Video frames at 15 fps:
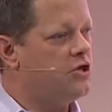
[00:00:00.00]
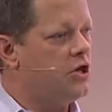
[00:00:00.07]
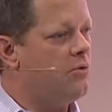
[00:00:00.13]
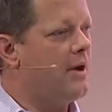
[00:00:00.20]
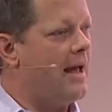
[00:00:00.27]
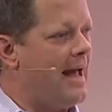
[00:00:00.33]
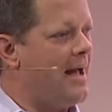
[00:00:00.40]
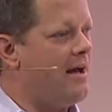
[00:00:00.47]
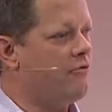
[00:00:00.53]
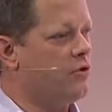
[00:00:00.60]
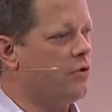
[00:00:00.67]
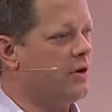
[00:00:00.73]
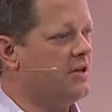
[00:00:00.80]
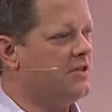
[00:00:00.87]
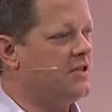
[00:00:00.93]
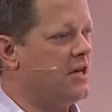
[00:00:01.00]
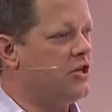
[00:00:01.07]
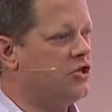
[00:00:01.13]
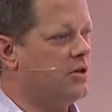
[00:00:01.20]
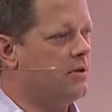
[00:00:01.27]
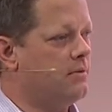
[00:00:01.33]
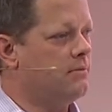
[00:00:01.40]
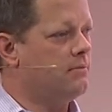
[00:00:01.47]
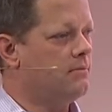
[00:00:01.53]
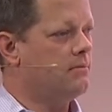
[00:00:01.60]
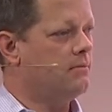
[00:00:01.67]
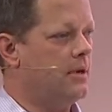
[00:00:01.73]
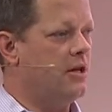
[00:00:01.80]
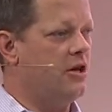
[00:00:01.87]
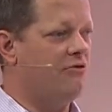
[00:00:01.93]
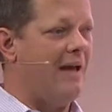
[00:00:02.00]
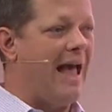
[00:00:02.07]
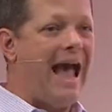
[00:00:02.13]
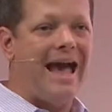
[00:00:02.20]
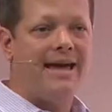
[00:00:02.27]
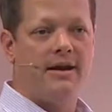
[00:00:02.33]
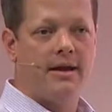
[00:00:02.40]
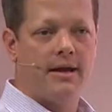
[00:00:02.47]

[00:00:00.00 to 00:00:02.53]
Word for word: don't have an organization and you've added